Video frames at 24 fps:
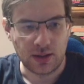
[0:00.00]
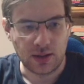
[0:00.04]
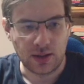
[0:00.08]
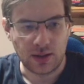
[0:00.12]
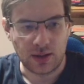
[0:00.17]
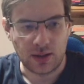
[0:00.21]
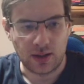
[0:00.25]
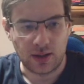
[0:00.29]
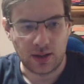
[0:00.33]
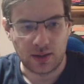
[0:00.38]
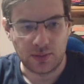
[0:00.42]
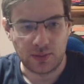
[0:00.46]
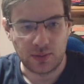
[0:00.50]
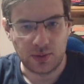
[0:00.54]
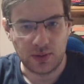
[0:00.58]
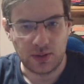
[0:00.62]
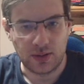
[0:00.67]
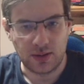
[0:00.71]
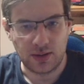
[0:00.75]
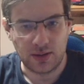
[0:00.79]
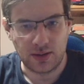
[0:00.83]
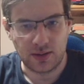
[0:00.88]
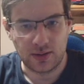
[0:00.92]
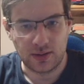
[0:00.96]
I
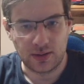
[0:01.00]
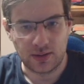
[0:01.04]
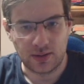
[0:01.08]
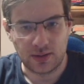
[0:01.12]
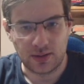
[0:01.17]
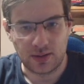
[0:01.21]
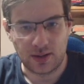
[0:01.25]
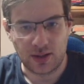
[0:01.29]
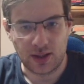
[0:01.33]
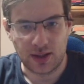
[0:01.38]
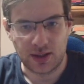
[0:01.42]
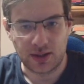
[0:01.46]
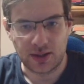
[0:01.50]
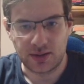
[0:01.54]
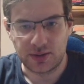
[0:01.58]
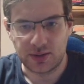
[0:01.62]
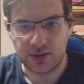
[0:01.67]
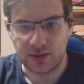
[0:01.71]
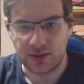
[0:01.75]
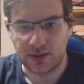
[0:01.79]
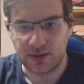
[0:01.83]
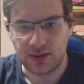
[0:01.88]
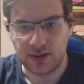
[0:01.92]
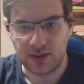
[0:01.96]
would like to
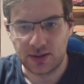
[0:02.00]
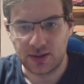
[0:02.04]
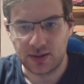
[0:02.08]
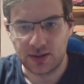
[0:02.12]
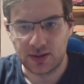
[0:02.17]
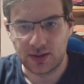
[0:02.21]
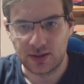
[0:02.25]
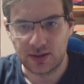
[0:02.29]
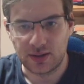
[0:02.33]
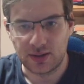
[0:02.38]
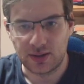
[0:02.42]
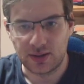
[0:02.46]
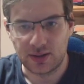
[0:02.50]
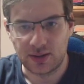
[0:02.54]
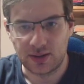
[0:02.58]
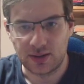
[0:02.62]
just to